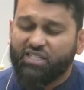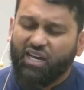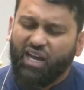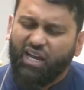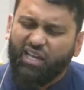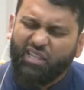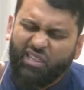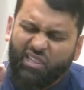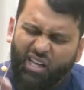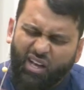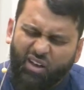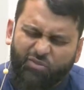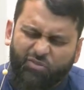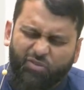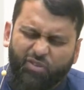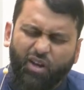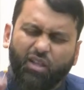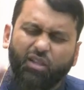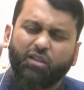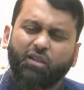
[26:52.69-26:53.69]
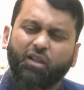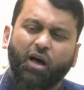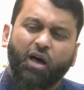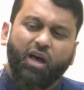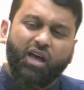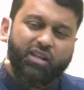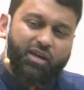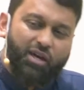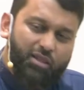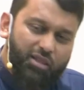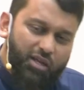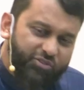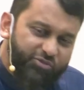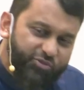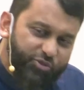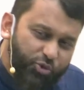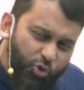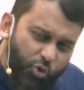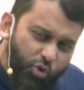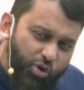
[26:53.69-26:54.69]
but I love Allah and I
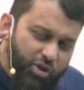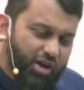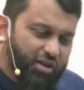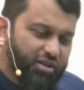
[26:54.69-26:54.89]
love you,